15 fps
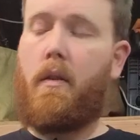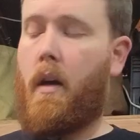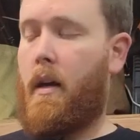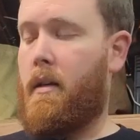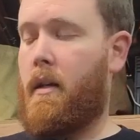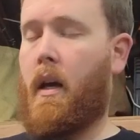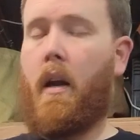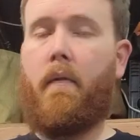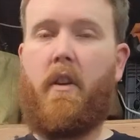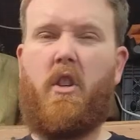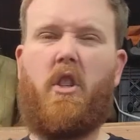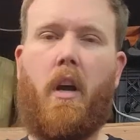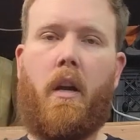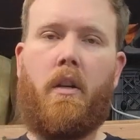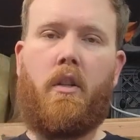does kind of a
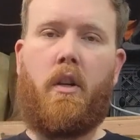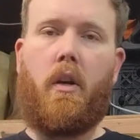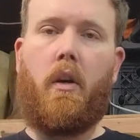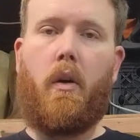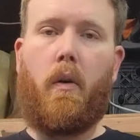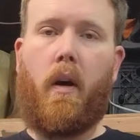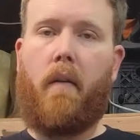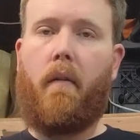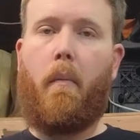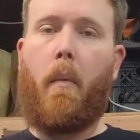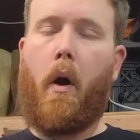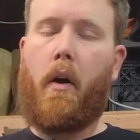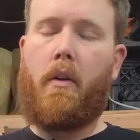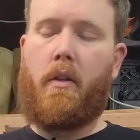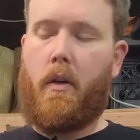Gen two, kind of a
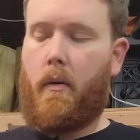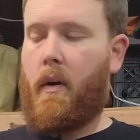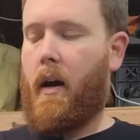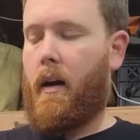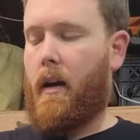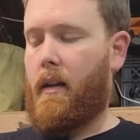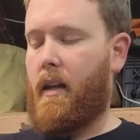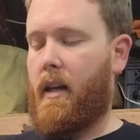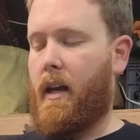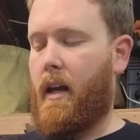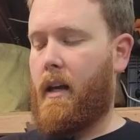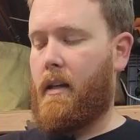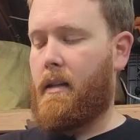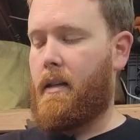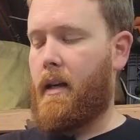Mark two, kind of like the
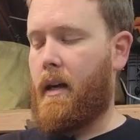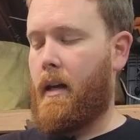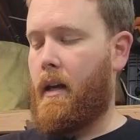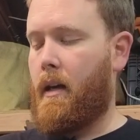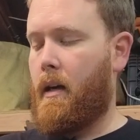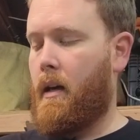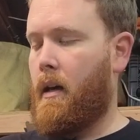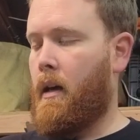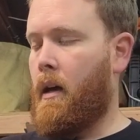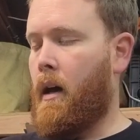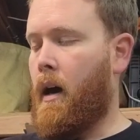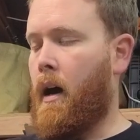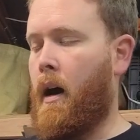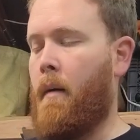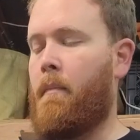Kings did,
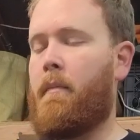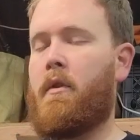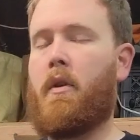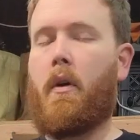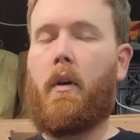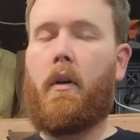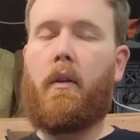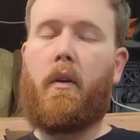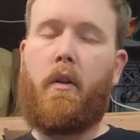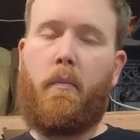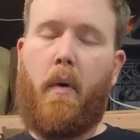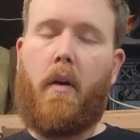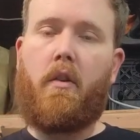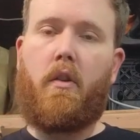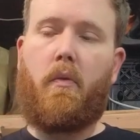um, to include the
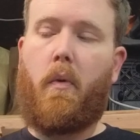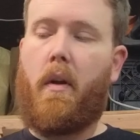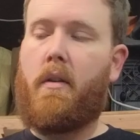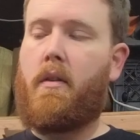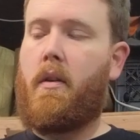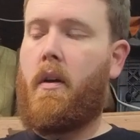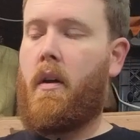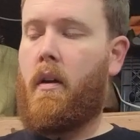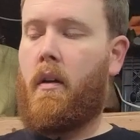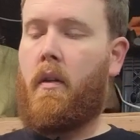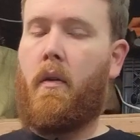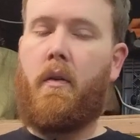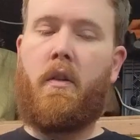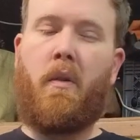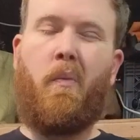pressure switch, to
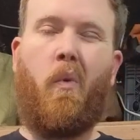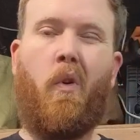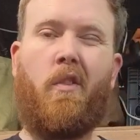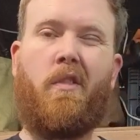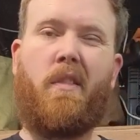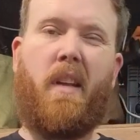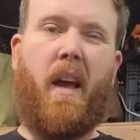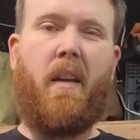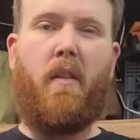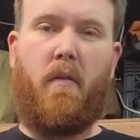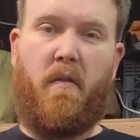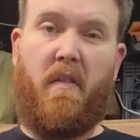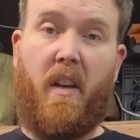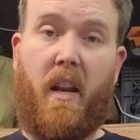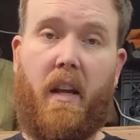include some more
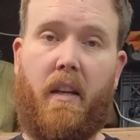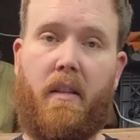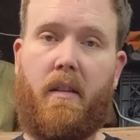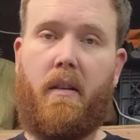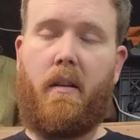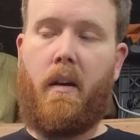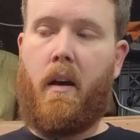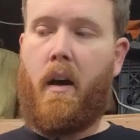standard fittings.